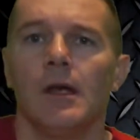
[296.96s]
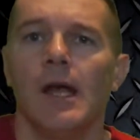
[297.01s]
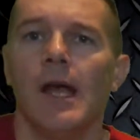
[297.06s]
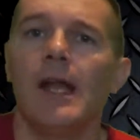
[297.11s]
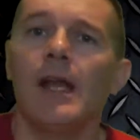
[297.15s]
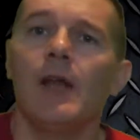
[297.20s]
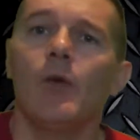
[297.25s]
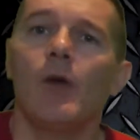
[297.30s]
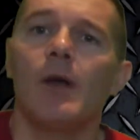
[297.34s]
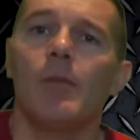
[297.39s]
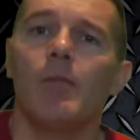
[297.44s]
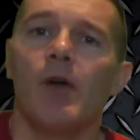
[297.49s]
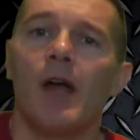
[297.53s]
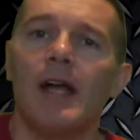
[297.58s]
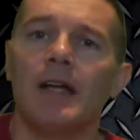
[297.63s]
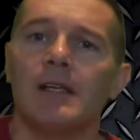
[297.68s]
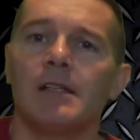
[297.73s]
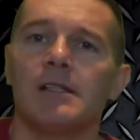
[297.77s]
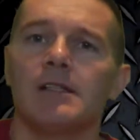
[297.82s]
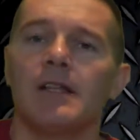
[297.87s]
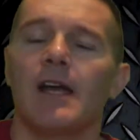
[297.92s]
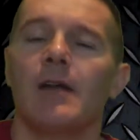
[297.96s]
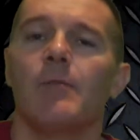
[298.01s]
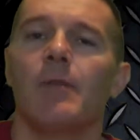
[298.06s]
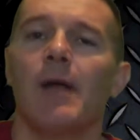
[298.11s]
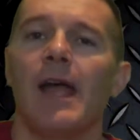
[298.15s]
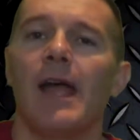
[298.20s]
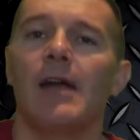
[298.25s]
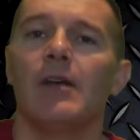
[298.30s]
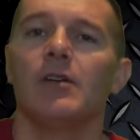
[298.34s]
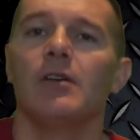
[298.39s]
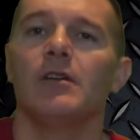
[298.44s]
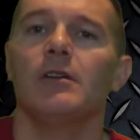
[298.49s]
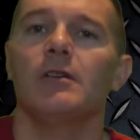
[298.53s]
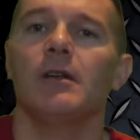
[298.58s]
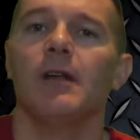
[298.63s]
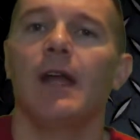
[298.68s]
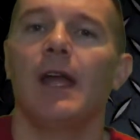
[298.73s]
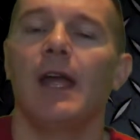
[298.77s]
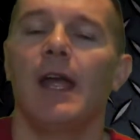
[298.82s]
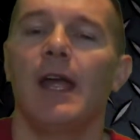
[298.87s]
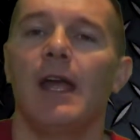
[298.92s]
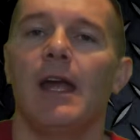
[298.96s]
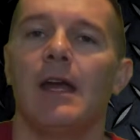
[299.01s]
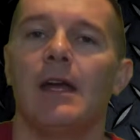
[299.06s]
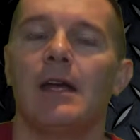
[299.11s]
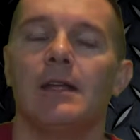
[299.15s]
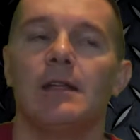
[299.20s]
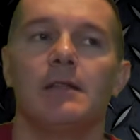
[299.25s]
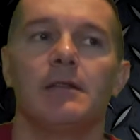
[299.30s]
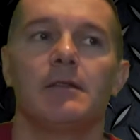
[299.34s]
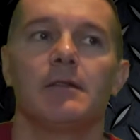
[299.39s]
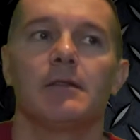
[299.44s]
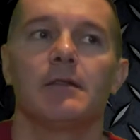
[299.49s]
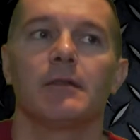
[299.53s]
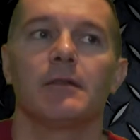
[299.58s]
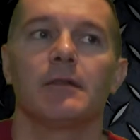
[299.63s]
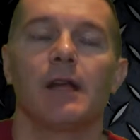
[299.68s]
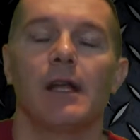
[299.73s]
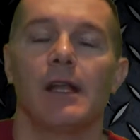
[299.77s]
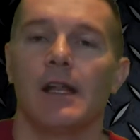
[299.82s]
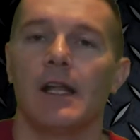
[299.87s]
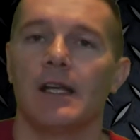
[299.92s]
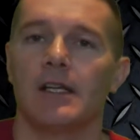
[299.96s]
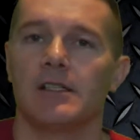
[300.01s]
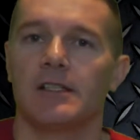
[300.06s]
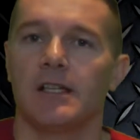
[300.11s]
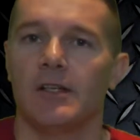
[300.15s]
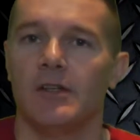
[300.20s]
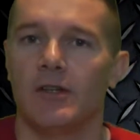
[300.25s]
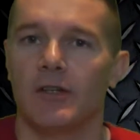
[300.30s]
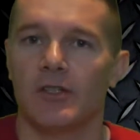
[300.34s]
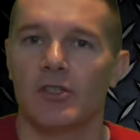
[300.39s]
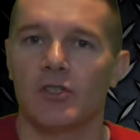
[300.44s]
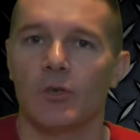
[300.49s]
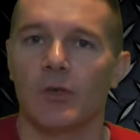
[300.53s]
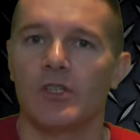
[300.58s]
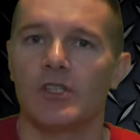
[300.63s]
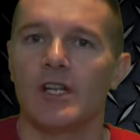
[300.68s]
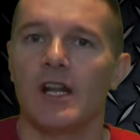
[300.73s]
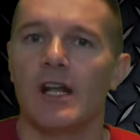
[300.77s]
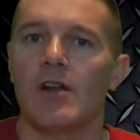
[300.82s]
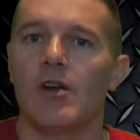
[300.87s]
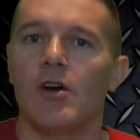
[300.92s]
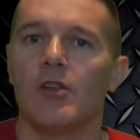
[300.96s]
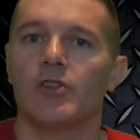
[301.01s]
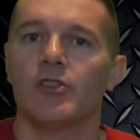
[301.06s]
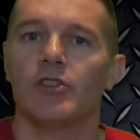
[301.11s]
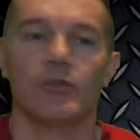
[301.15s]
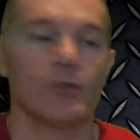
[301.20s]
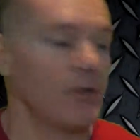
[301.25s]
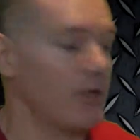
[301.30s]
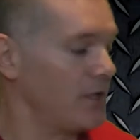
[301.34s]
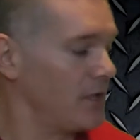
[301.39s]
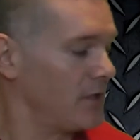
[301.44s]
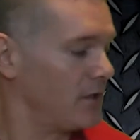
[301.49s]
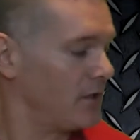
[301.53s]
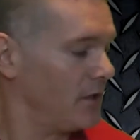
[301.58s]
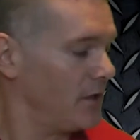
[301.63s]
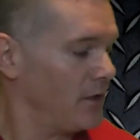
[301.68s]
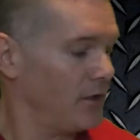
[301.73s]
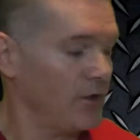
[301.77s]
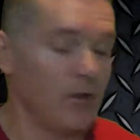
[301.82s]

Anyway, practice that pattern, and like I said, you can switch it on all the strings.